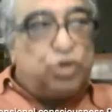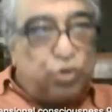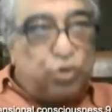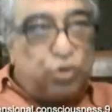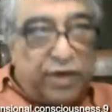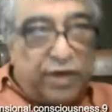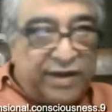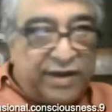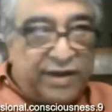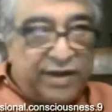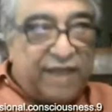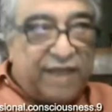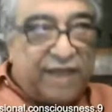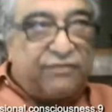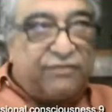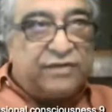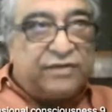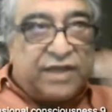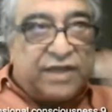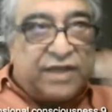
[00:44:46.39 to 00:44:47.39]
to a
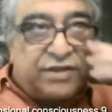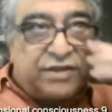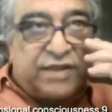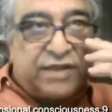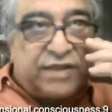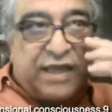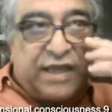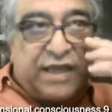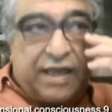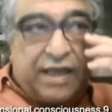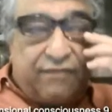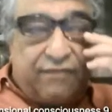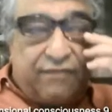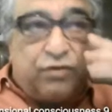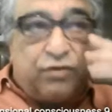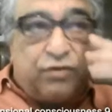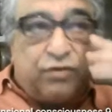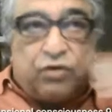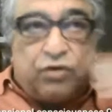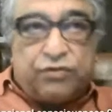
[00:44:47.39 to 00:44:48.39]
level that's
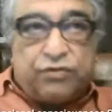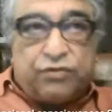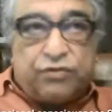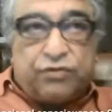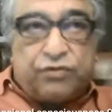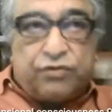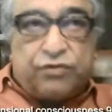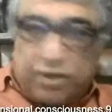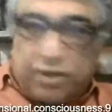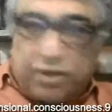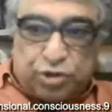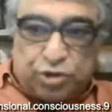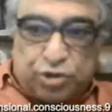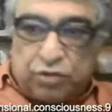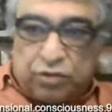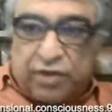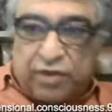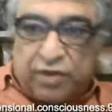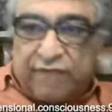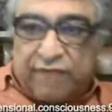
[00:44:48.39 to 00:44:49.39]
even to a three
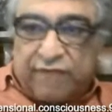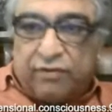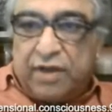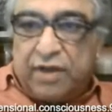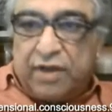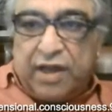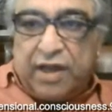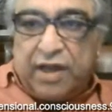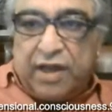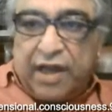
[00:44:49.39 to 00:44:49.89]
dimensional level